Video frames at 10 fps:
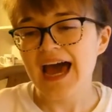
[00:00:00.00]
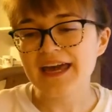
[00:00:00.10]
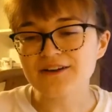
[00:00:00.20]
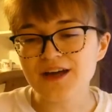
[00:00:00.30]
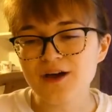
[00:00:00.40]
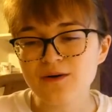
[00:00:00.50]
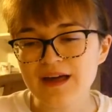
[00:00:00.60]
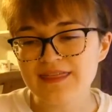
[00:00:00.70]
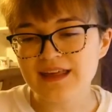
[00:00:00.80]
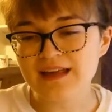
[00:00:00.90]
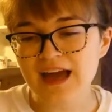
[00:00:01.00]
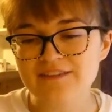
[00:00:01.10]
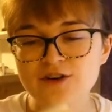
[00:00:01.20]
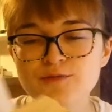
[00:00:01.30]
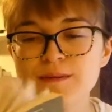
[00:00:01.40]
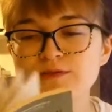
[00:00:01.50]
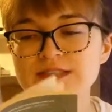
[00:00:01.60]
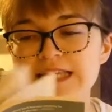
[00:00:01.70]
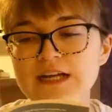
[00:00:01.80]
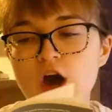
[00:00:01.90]
I don't know, I think I've heard people
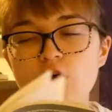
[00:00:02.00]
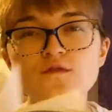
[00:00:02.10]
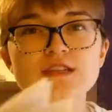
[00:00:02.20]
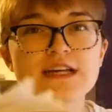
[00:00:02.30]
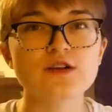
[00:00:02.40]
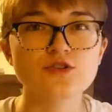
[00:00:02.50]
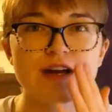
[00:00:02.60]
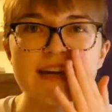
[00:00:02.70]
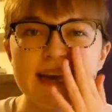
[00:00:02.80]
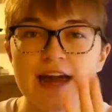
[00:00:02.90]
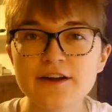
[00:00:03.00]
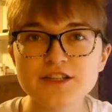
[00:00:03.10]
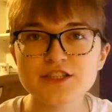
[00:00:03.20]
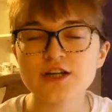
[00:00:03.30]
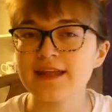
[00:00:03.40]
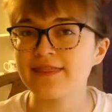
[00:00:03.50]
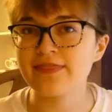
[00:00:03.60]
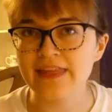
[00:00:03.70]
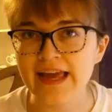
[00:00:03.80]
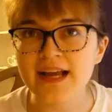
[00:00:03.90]
say like Ove's like a great character, I
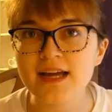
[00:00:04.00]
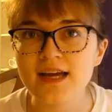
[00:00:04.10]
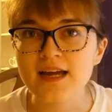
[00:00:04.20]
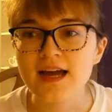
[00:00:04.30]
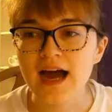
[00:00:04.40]
think.